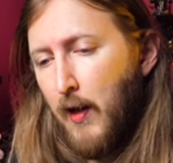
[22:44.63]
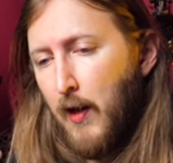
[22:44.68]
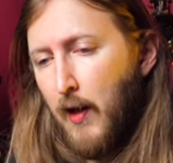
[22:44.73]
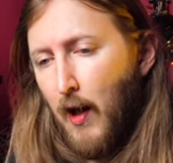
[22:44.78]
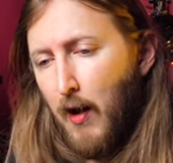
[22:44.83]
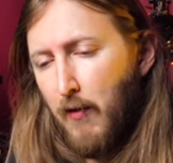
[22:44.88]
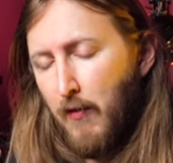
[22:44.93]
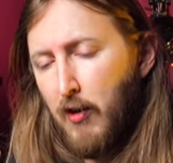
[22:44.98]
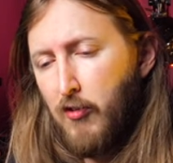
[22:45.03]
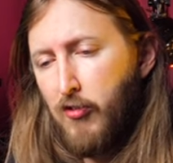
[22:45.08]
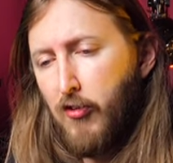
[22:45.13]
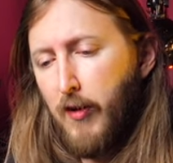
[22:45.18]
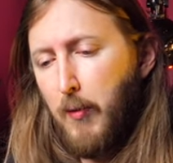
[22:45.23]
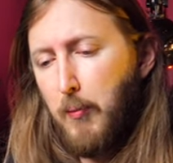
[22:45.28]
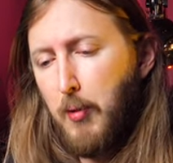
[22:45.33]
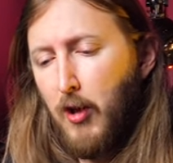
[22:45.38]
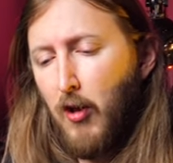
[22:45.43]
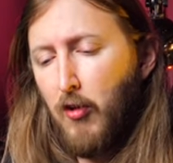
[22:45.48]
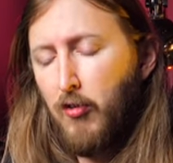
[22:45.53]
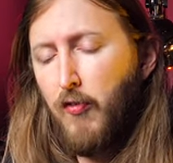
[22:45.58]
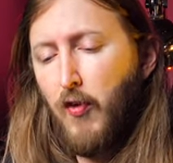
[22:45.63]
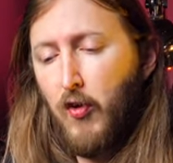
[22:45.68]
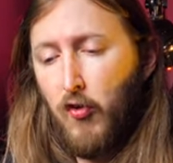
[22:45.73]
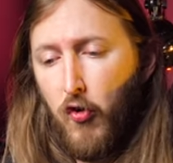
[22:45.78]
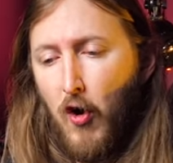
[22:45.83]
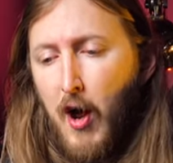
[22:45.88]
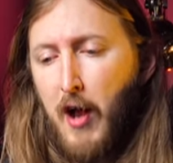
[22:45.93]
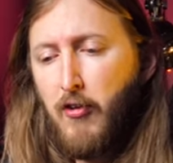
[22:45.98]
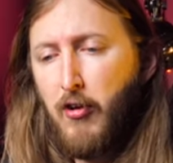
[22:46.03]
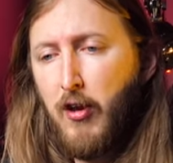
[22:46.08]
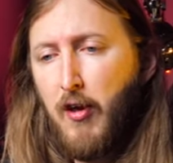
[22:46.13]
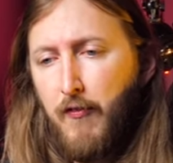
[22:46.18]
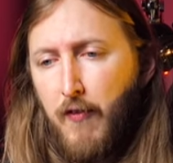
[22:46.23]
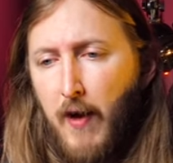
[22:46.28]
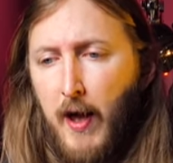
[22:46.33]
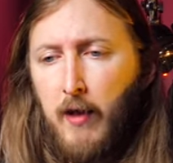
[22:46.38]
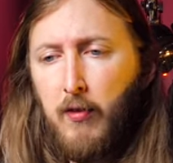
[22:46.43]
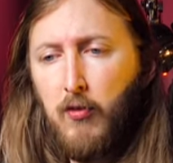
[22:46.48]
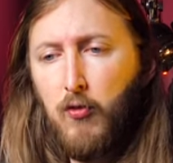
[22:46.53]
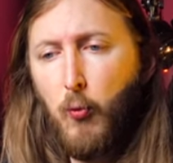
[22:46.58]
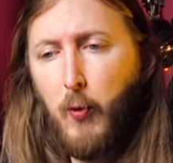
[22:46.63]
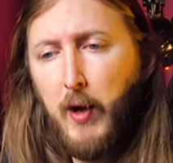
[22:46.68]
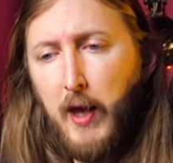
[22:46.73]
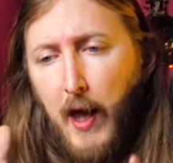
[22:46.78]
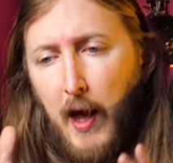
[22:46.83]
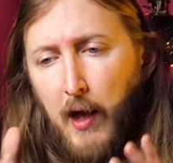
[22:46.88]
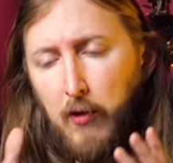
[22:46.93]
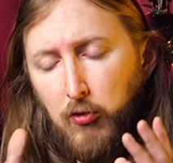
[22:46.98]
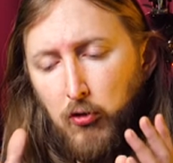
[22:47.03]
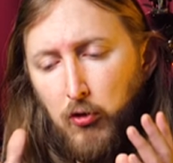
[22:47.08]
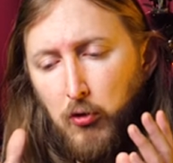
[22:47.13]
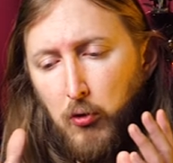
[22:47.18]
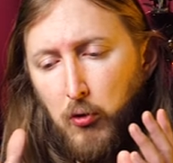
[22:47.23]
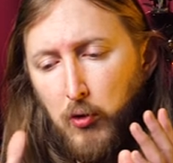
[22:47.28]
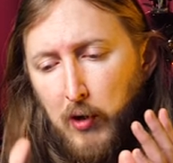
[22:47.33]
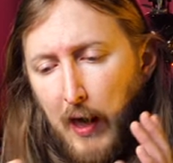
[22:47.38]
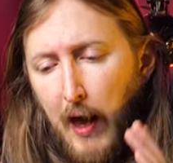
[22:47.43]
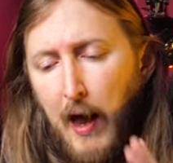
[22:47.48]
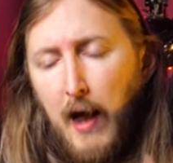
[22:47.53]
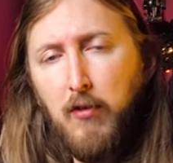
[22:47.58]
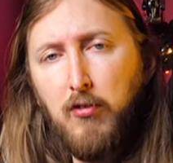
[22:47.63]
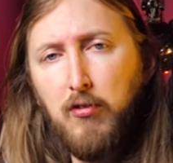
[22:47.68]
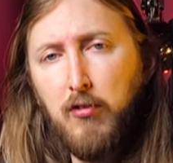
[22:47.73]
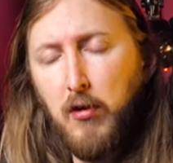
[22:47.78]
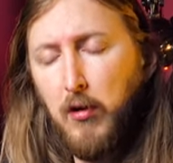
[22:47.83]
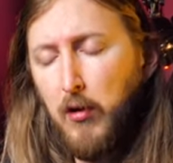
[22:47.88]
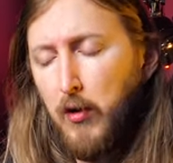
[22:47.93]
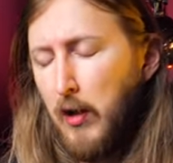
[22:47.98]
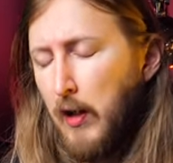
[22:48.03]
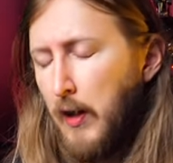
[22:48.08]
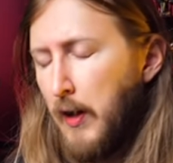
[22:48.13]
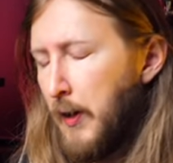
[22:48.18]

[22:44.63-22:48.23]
And eventually, because of a tragic event, we had to cancel.